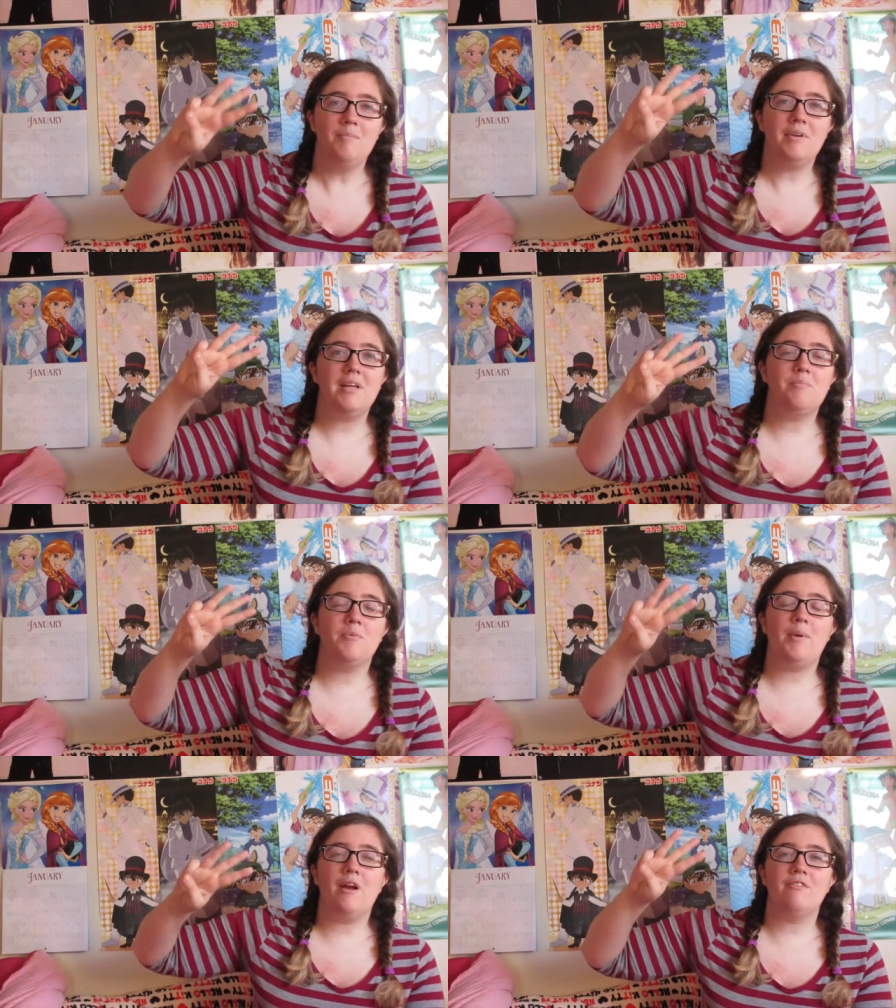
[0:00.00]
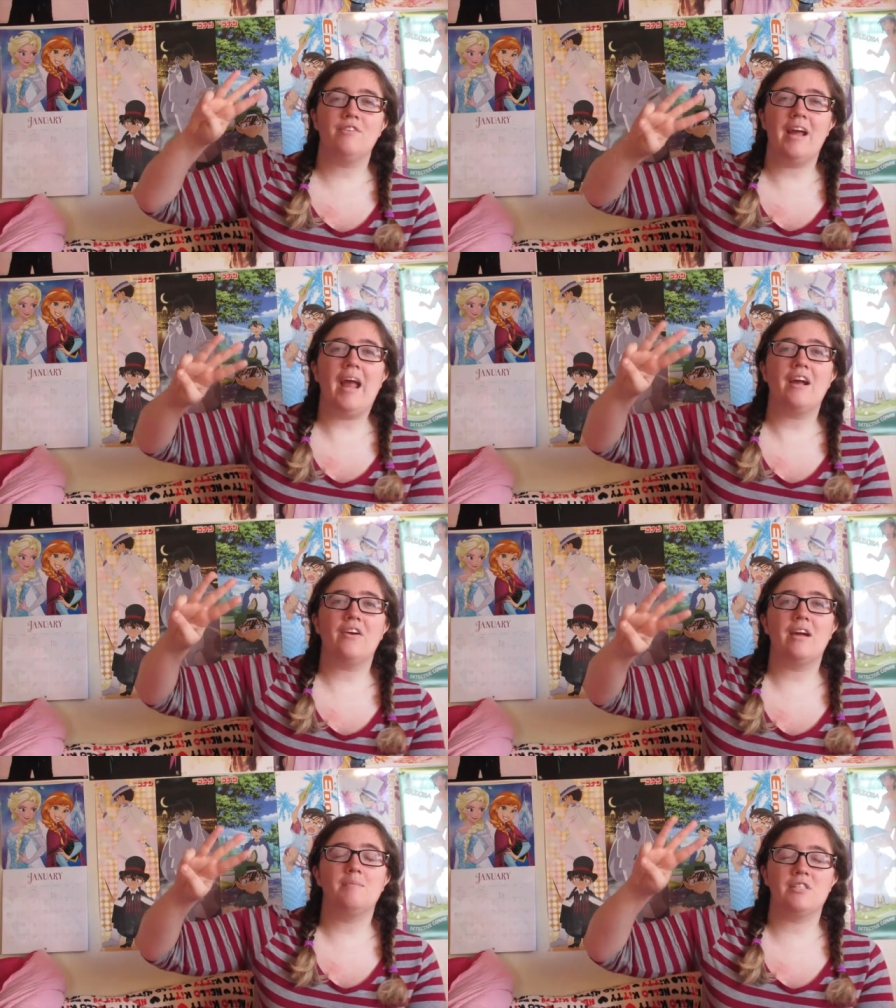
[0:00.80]
Be prepared for hand
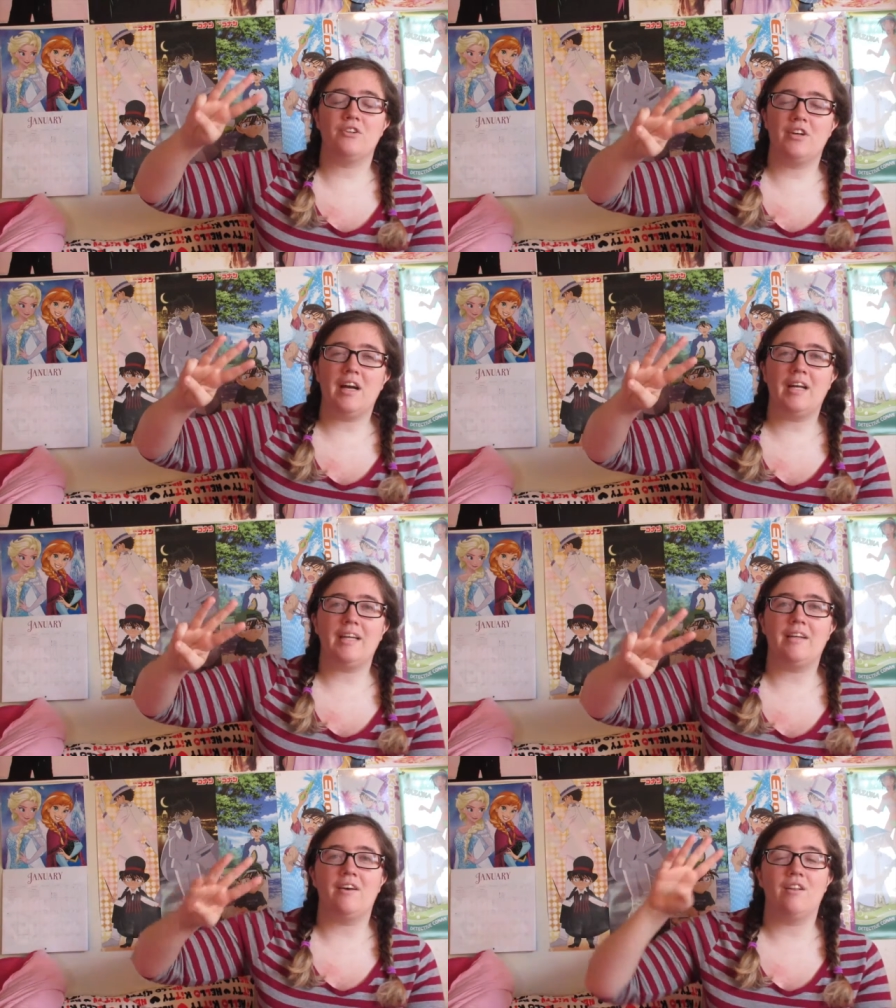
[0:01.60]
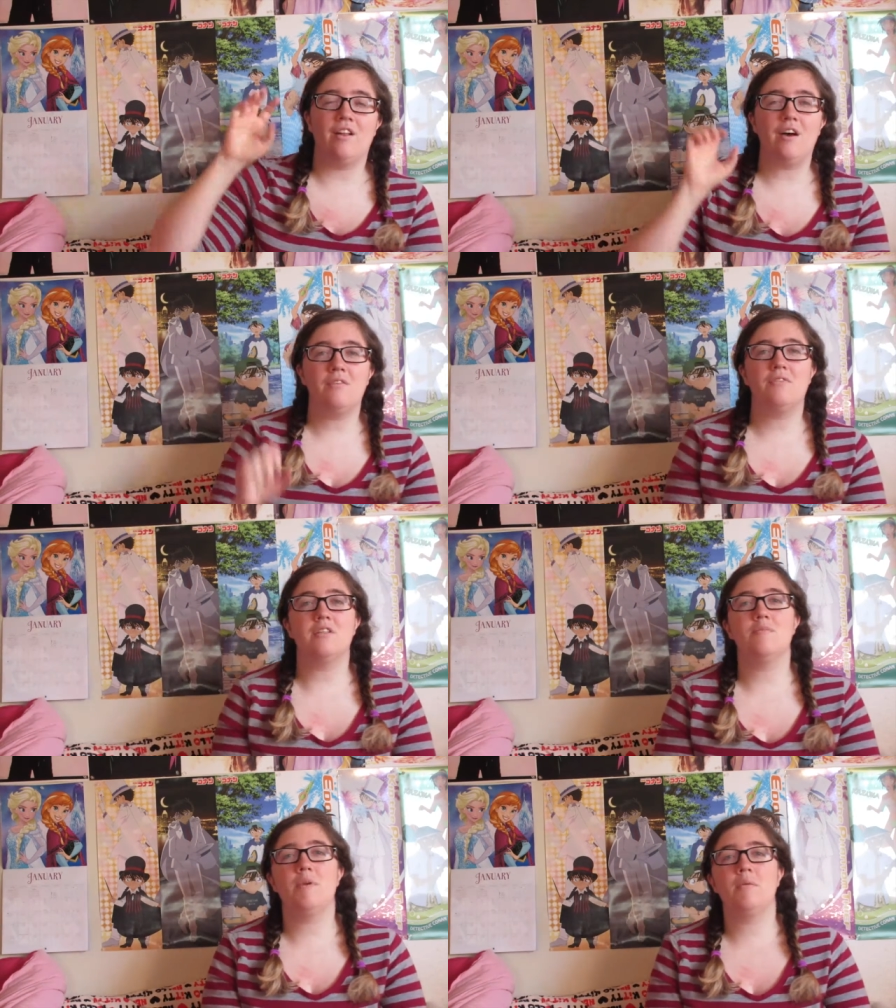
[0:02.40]
cramps and crying. A lot of
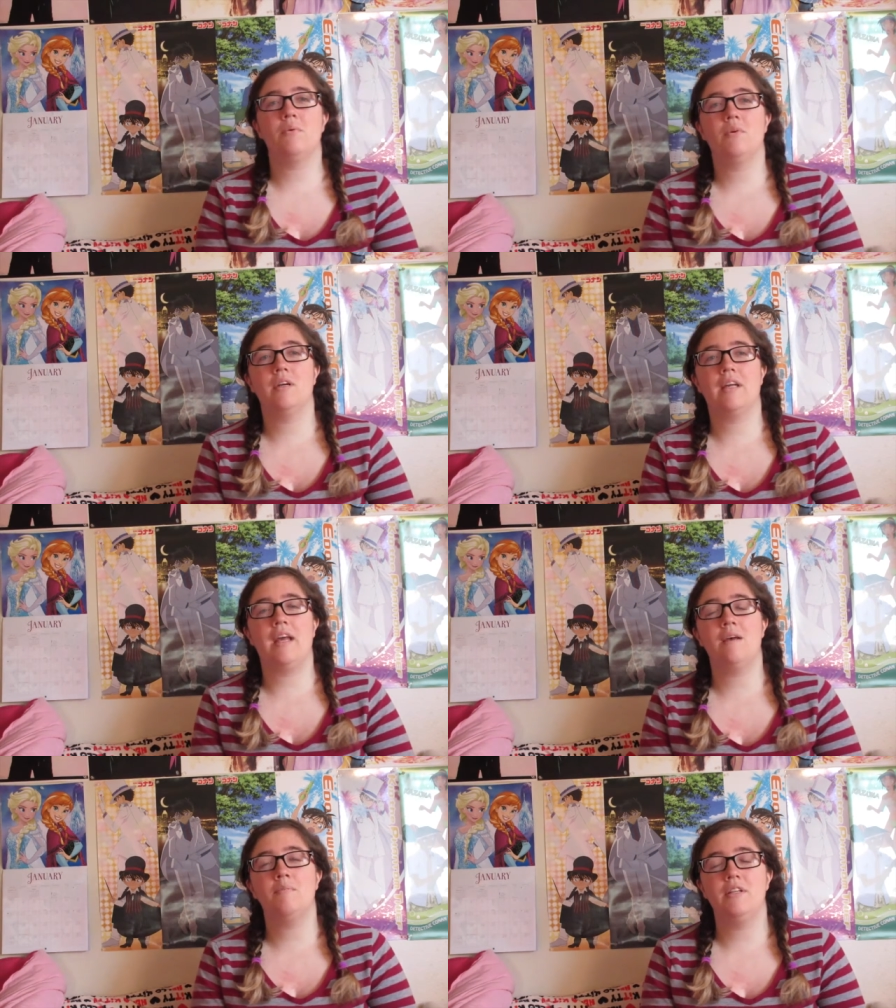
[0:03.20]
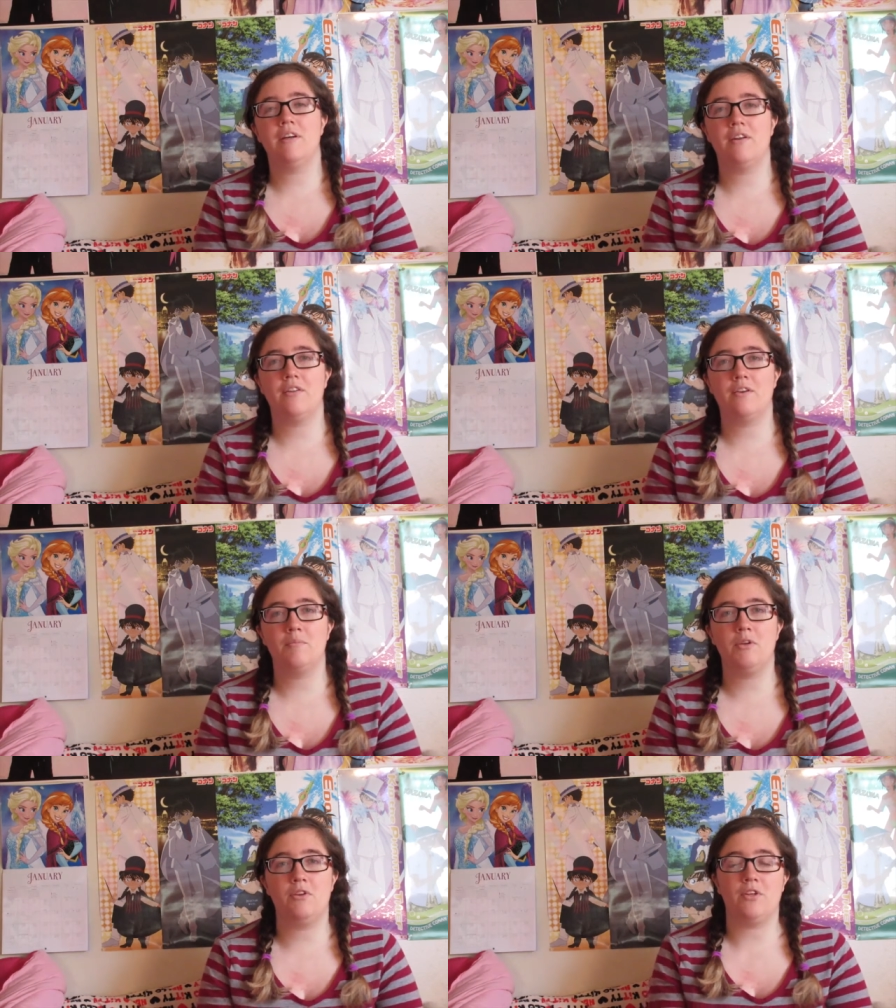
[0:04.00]
this paperwork can't be done on the
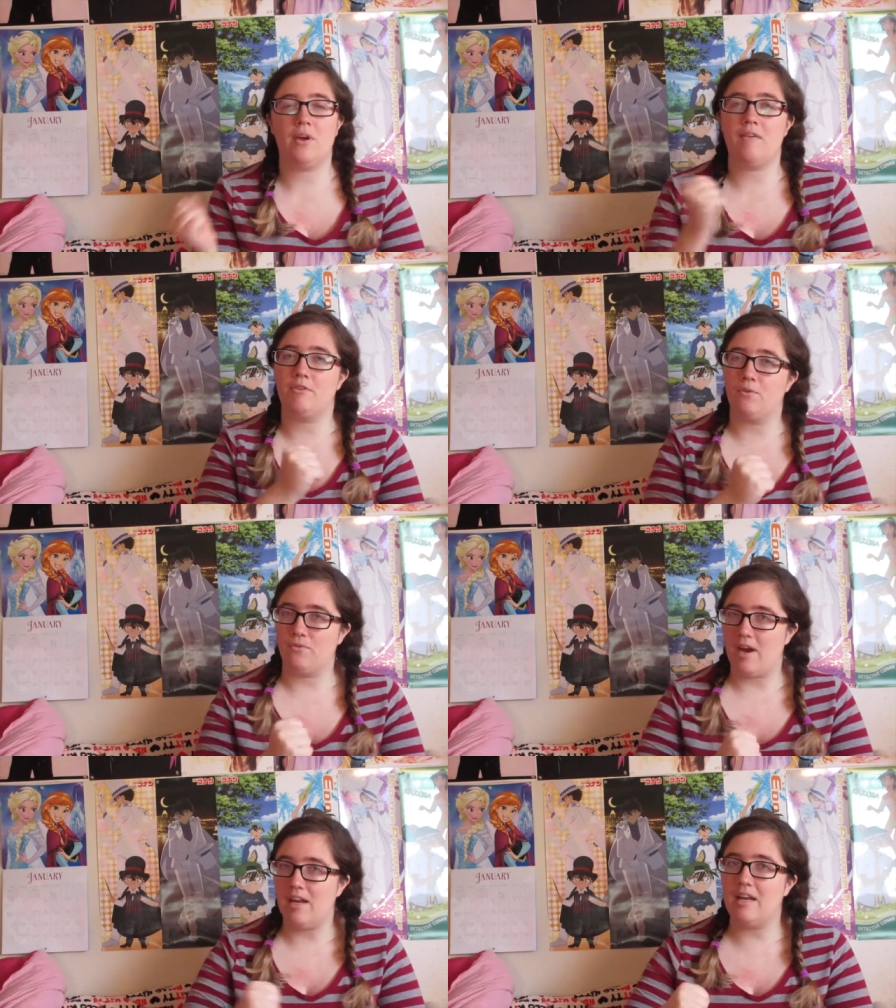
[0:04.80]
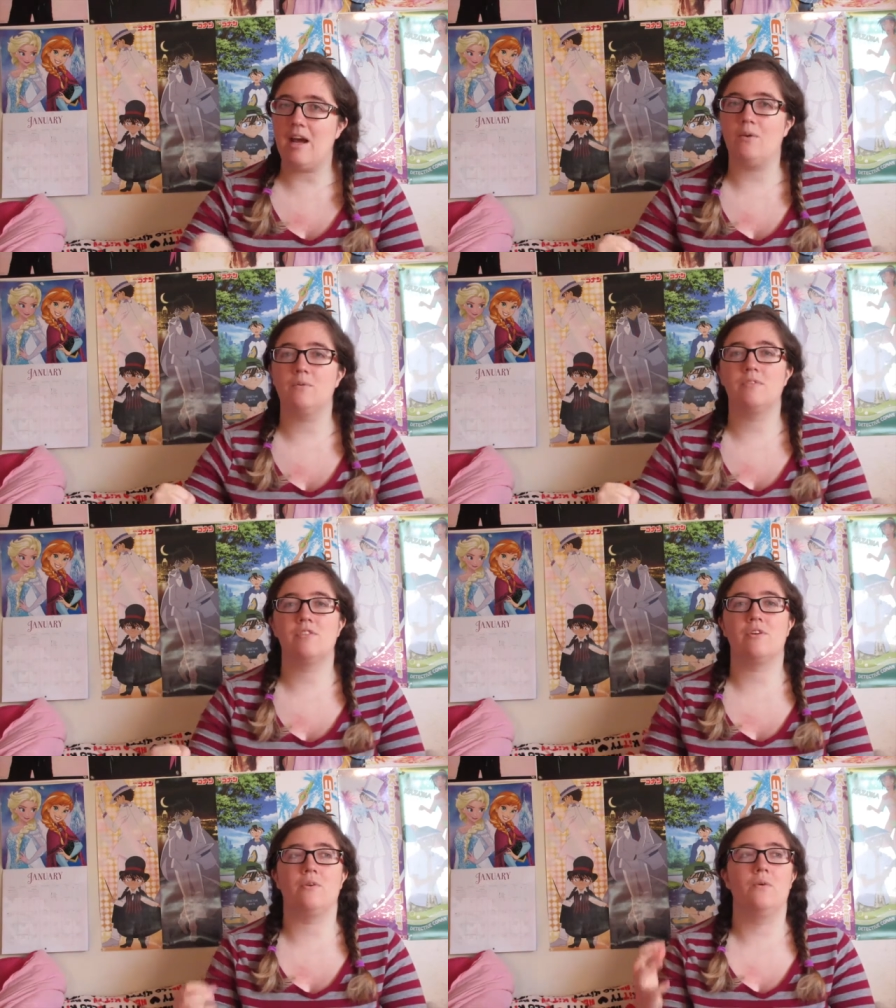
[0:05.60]
computer. You have to write it out.
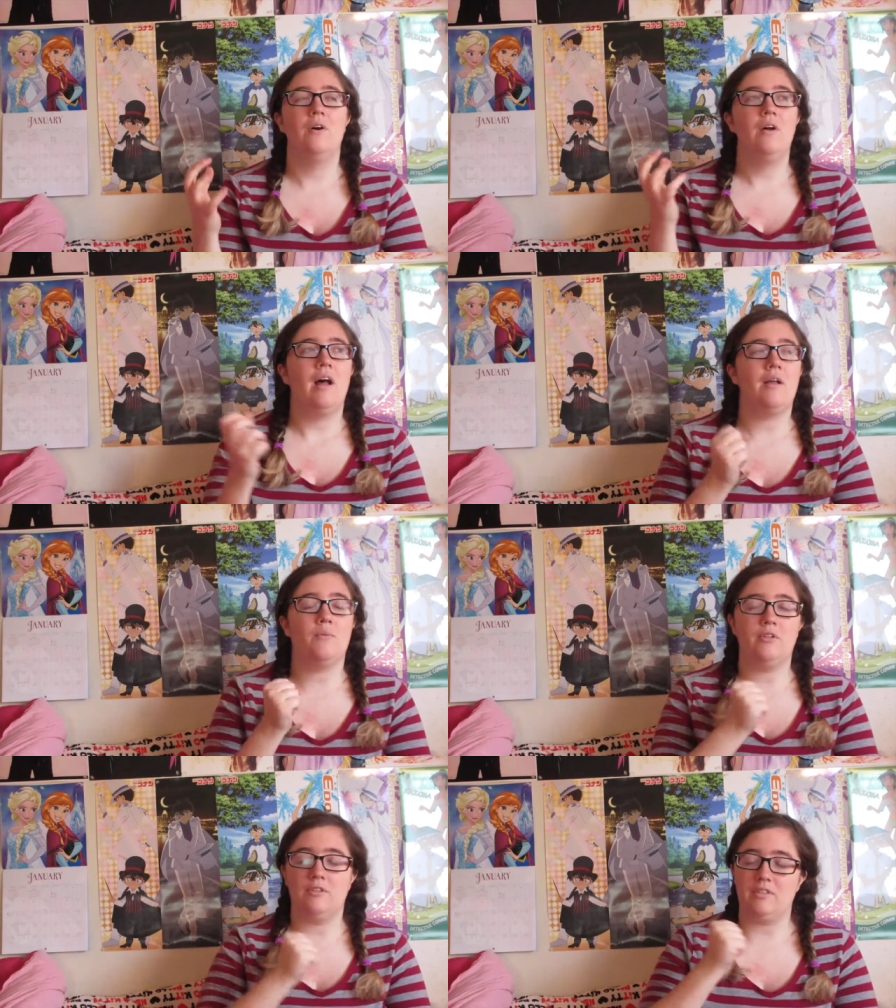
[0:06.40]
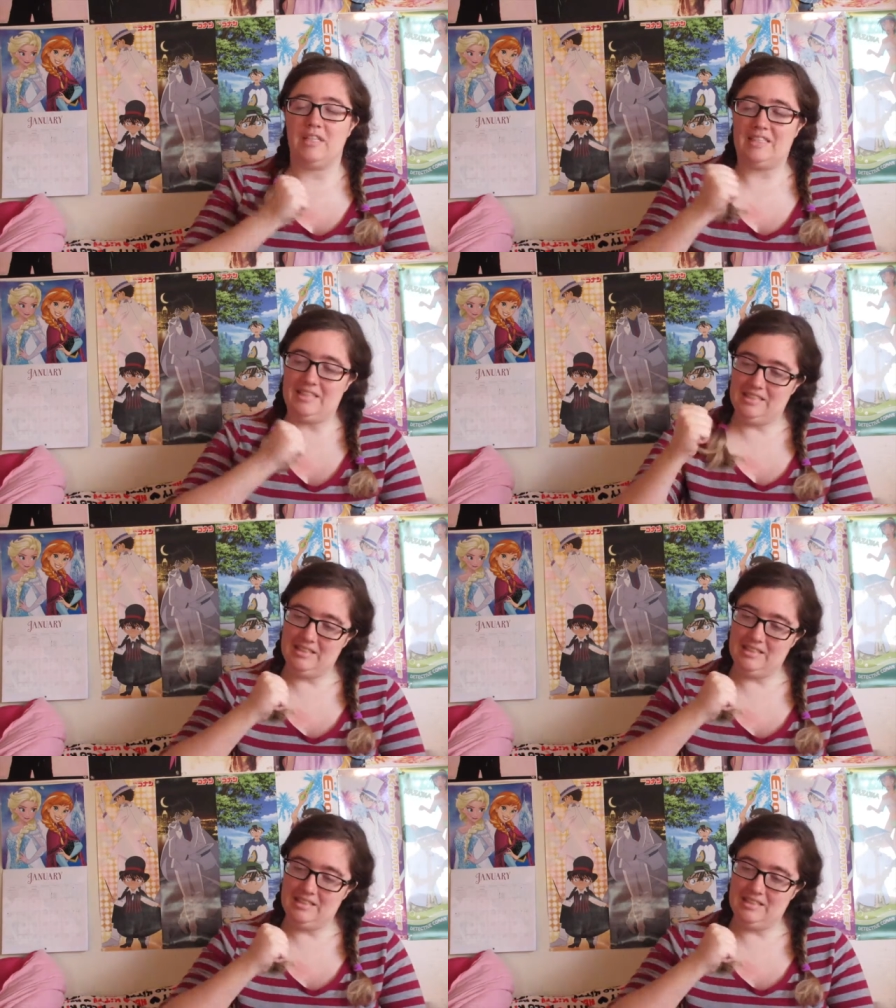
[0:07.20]
So, and when you're like,